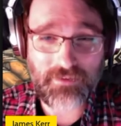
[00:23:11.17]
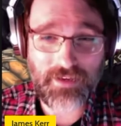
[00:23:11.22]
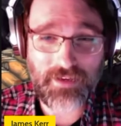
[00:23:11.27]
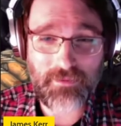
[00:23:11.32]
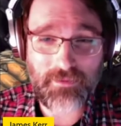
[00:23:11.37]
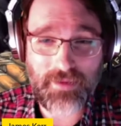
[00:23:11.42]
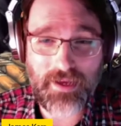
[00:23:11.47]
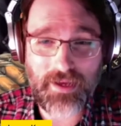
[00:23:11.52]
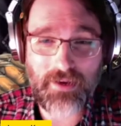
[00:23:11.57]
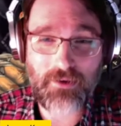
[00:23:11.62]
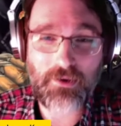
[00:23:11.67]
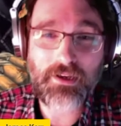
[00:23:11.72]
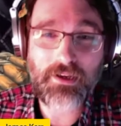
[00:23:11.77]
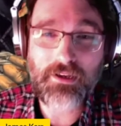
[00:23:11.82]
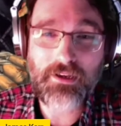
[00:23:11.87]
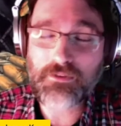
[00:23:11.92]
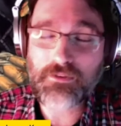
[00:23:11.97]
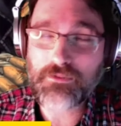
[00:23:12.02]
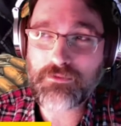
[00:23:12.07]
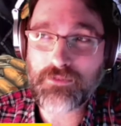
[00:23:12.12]
I am now
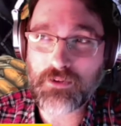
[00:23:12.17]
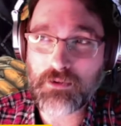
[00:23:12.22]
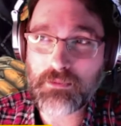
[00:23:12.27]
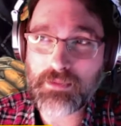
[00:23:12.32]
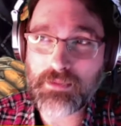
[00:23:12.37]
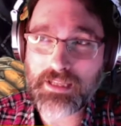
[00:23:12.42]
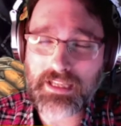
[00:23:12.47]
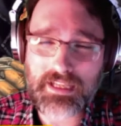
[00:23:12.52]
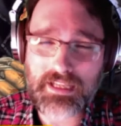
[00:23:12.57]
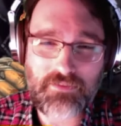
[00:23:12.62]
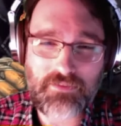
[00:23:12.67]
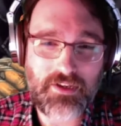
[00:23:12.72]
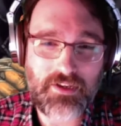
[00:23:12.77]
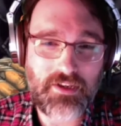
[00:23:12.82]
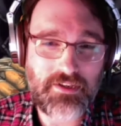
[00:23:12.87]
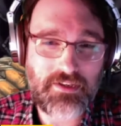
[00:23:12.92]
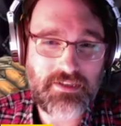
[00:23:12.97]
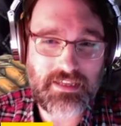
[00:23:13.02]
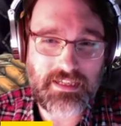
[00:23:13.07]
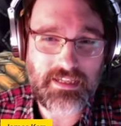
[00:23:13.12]
firmly given
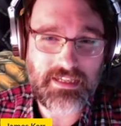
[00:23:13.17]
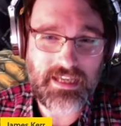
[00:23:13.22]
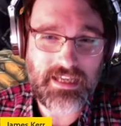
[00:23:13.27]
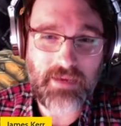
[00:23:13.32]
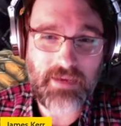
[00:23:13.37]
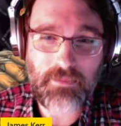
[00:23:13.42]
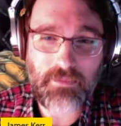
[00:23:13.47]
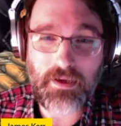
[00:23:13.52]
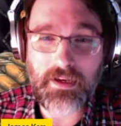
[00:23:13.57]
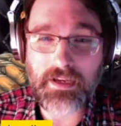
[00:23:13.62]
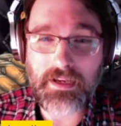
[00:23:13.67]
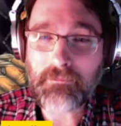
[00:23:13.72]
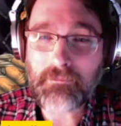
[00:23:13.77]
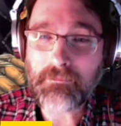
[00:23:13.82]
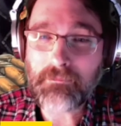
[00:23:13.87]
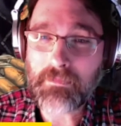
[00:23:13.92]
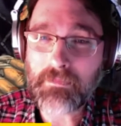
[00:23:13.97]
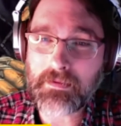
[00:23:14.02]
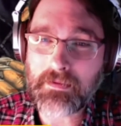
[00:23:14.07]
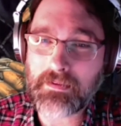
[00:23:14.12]
onto the dad body,
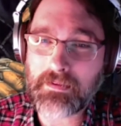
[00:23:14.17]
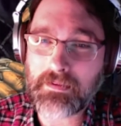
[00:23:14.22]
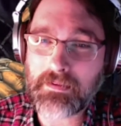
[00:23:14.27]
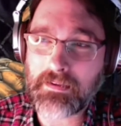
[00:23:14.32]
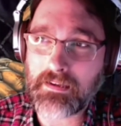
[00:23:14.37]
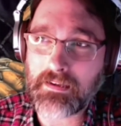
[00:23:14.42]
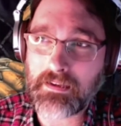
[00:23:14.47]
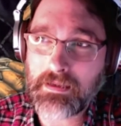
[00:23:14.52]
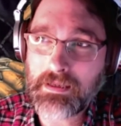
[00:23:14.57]
uh,